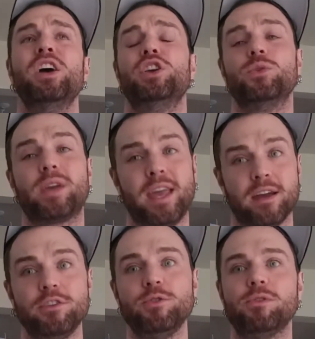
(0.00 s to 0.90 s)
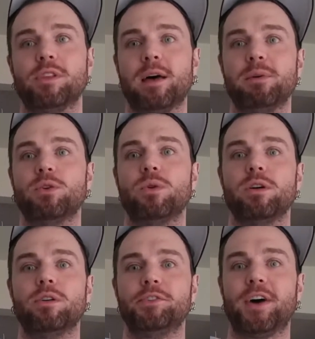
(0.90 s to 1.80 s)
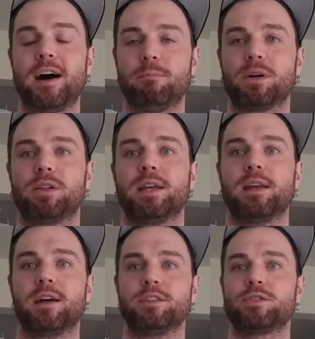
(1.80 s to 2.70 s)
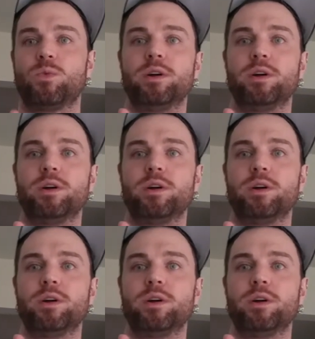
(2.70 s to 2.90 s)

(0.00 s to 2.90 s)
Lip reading: You can use lemon oil topically, and I just want